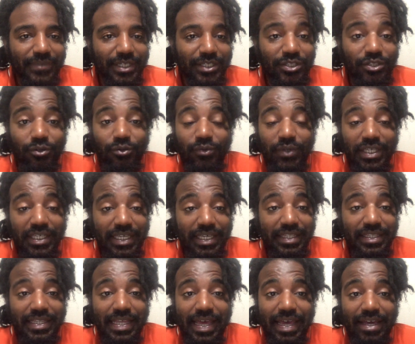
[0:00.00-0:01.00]
So we
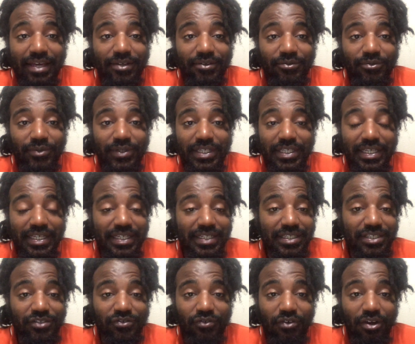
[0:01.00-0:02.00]
get that, we get
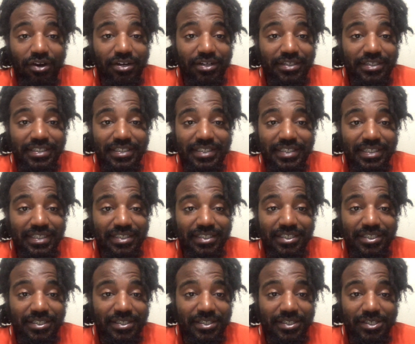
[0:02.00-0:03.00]
as far as
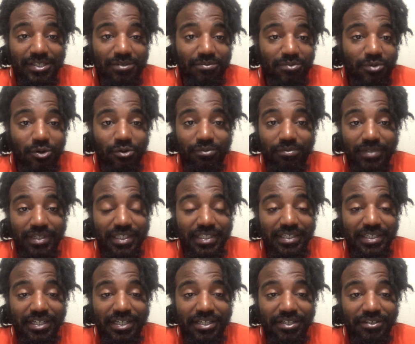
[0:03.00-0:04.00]
this
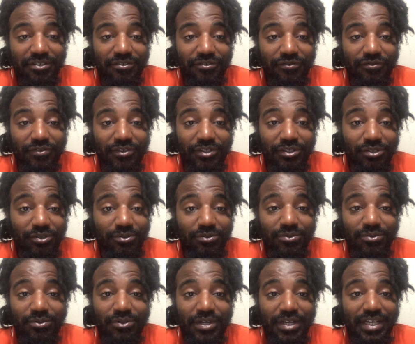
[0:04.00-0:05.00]
moment of
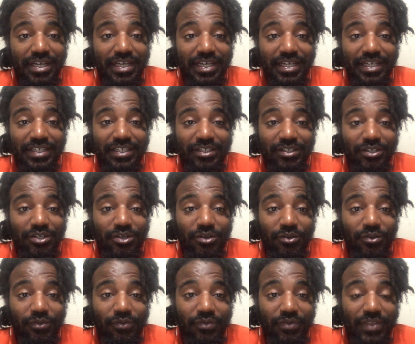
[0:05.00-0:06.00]
Valu, you
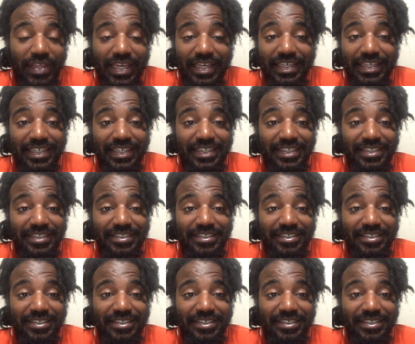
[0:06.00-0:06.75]
know, thinking,